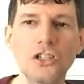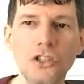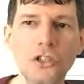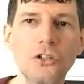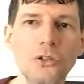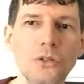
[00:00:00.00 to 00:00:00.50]

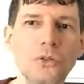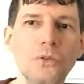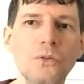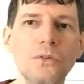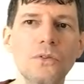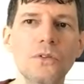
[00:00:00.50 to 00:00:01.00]

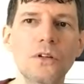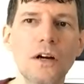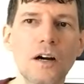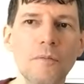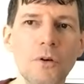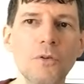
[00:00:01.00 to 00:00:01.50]
you
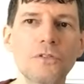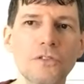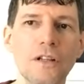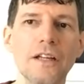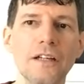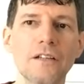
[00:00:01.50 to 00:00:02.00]
are
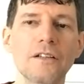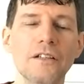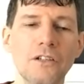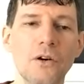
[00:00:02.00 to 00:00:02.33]
most likely